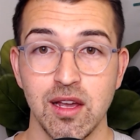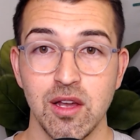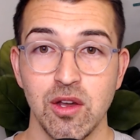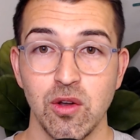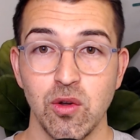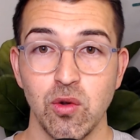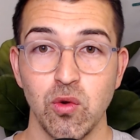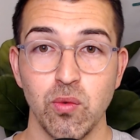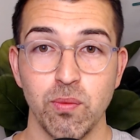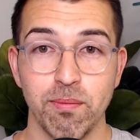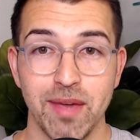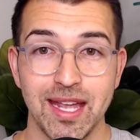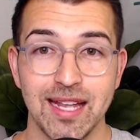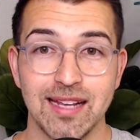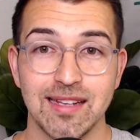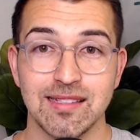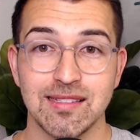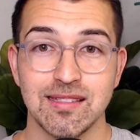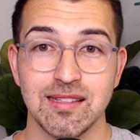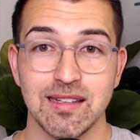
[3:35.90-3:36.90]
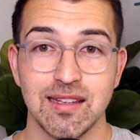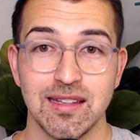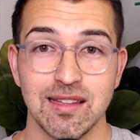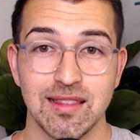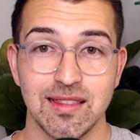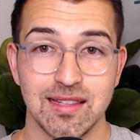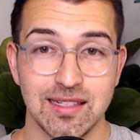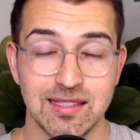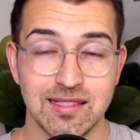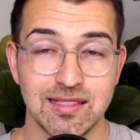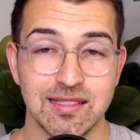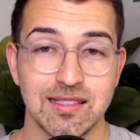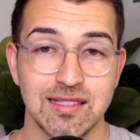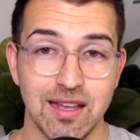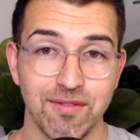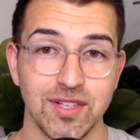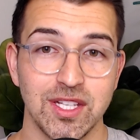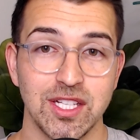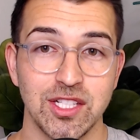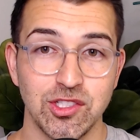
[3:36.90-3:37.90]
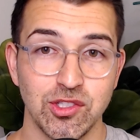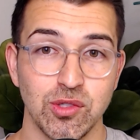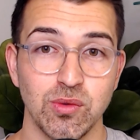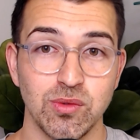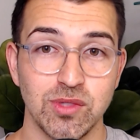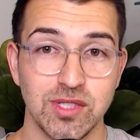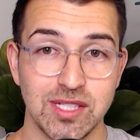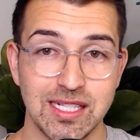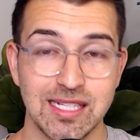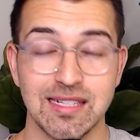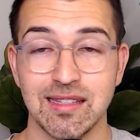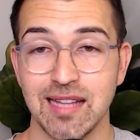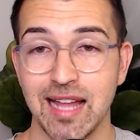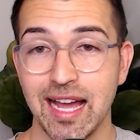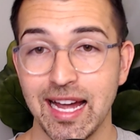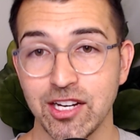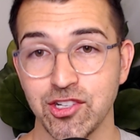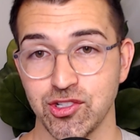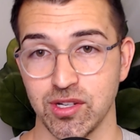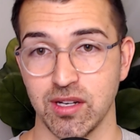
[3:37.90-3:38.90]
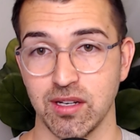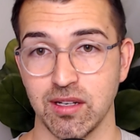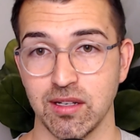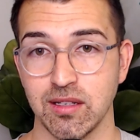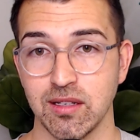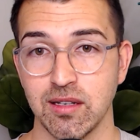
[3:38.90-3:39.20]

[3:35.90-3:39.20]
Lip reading: who makes this 72T election,